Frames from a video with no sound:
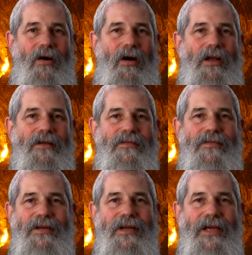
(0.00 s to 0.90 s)
All
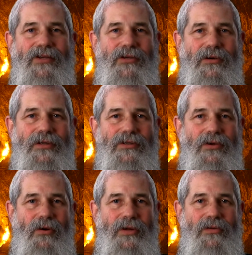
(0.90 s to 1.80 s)
of nature is
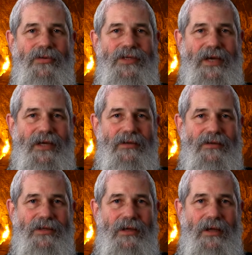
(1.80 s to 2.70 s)
going through
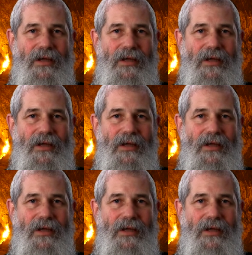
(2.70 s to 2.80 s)
cycles.